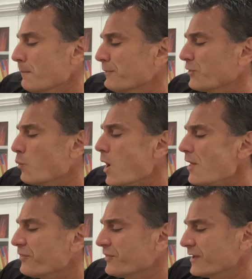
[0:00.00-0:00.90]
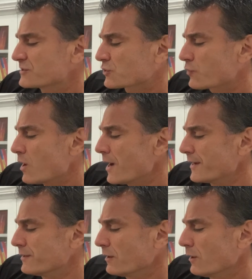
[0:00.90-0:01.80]
But the wild things
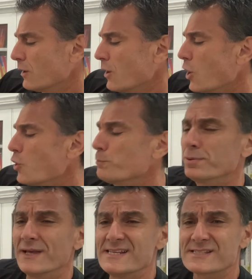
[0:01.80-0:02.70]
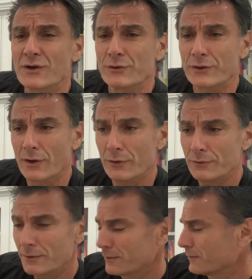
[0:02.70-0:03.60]
cried, "Oh, please don't
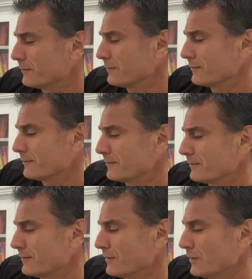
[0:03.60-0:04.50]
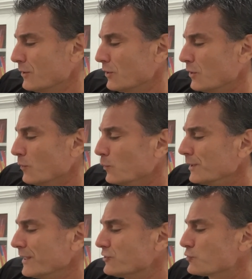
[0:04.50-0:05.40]
go.
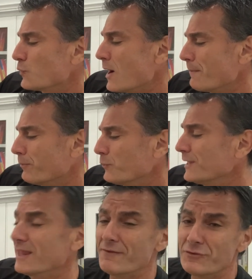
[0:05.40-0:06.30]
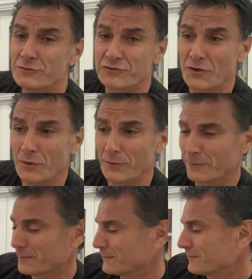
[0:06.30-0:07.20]
We'll eat you up. We love you
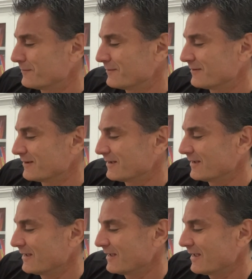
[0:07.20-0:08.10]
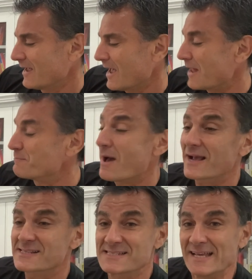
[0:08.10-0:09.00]
so." And
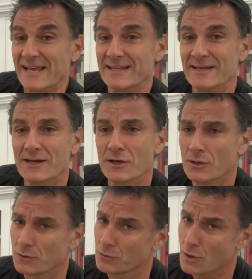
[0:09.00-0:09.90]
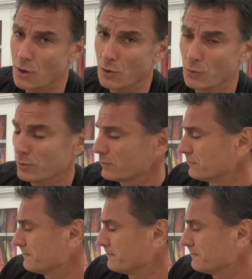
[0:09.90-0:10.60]
Max said, "No."